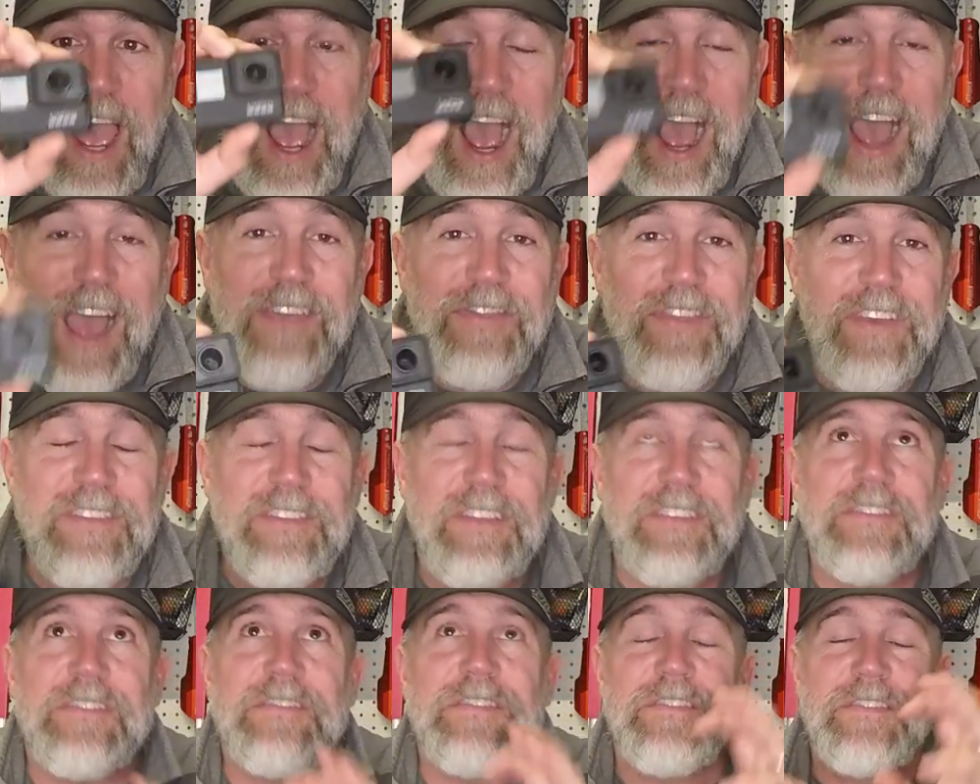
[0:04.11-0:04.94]
I think
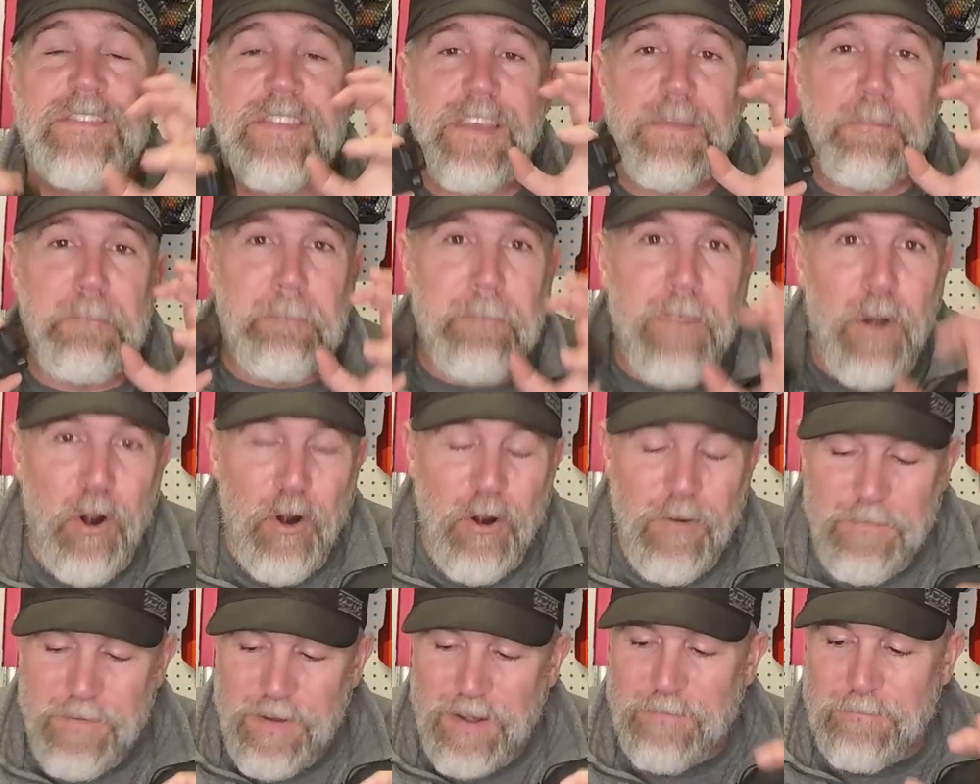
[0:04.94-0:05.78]
that this is the
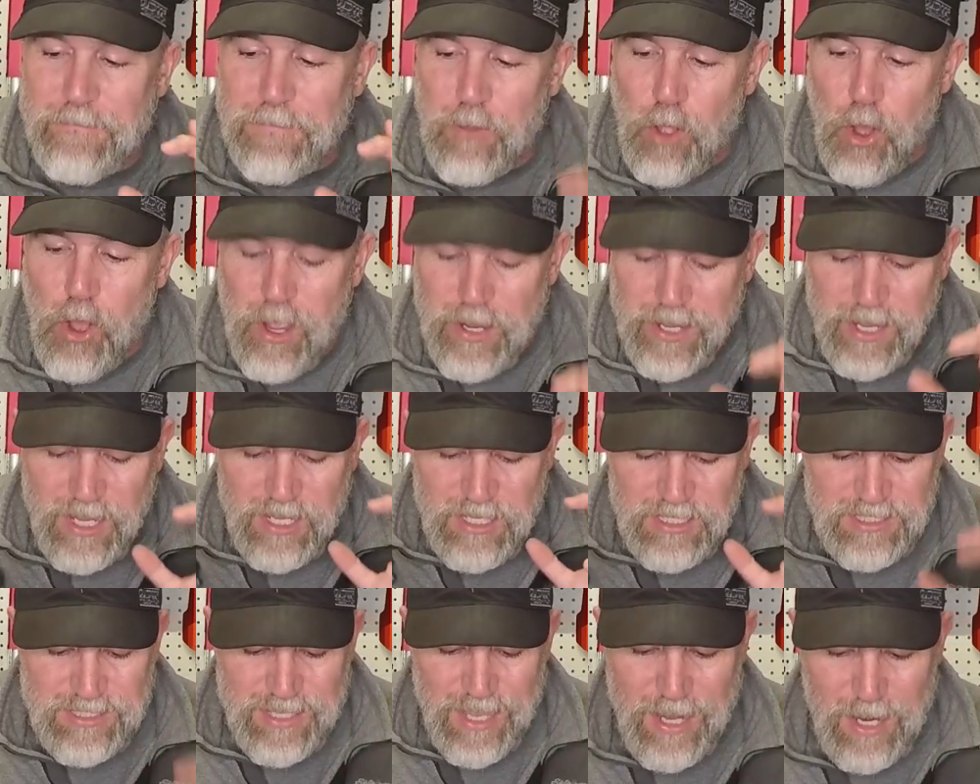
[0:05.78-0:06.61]
perfect
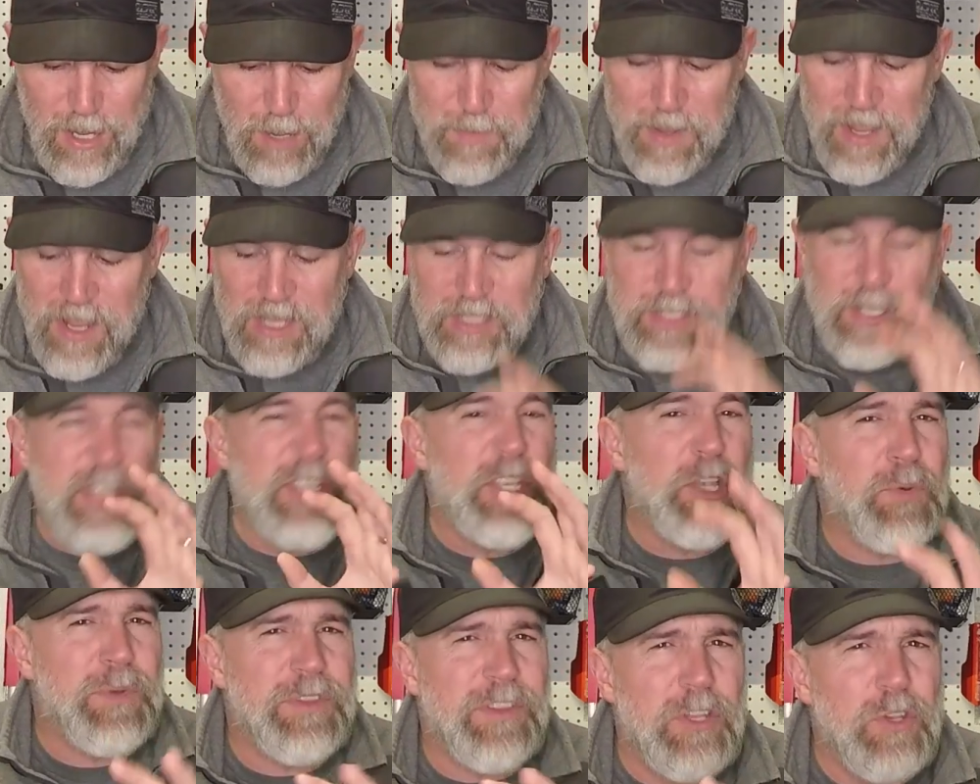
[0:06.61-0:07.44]
vlogging setup,
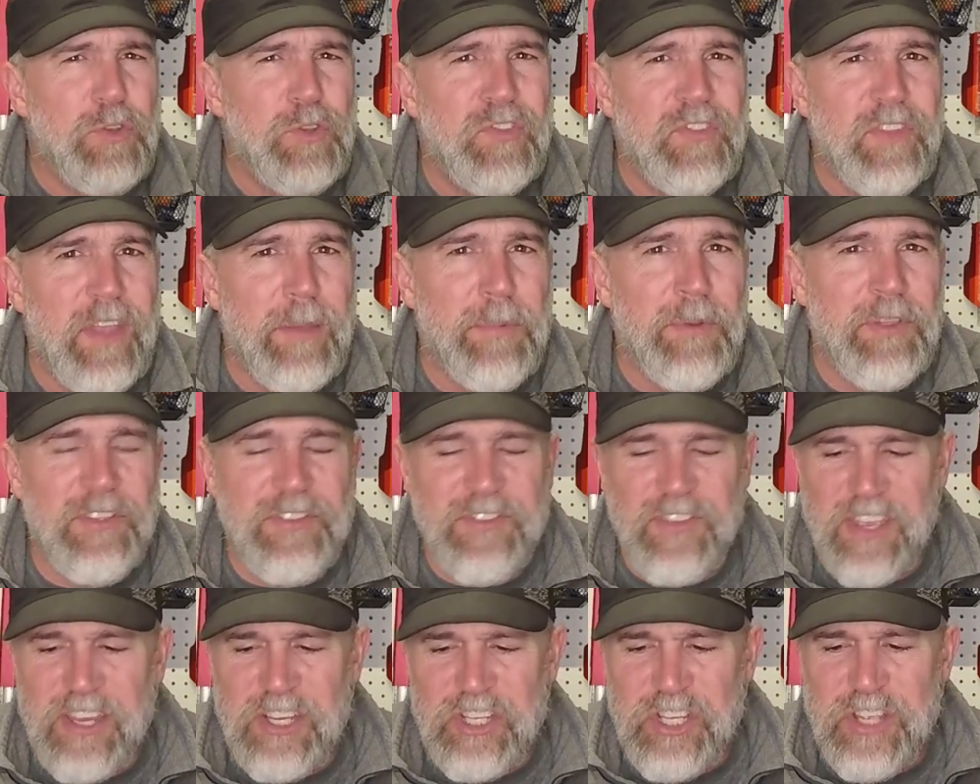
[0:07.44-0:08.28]
especially with the new
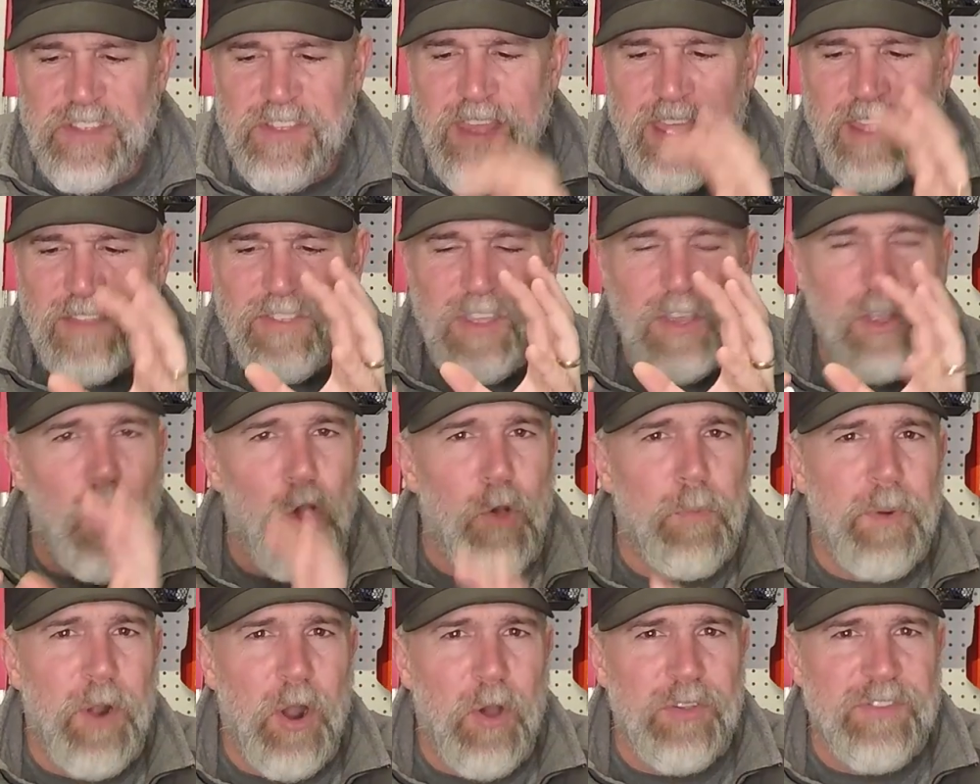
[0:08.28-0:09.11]
stabilization that the
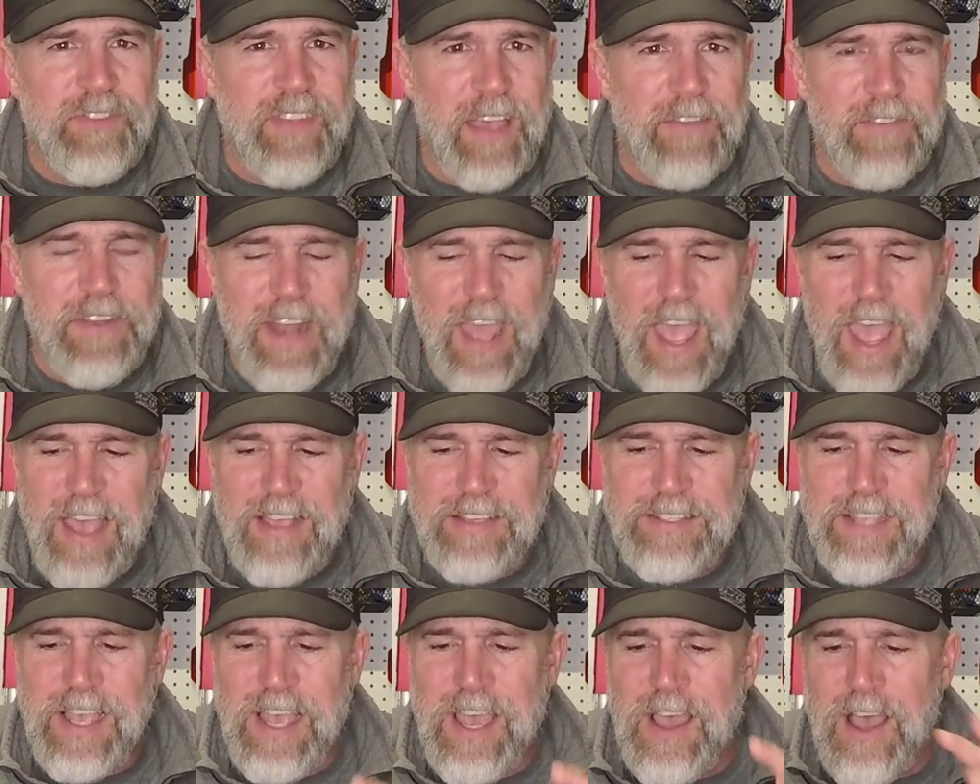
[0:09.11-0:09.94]
GoPro 7
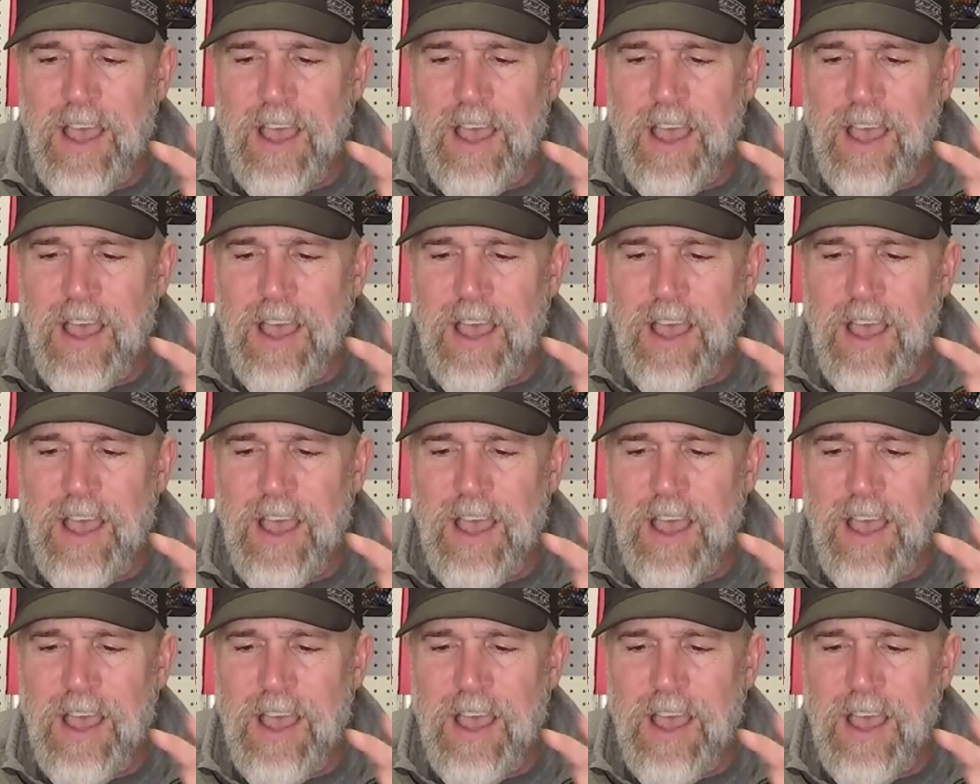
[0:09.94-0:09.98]
has.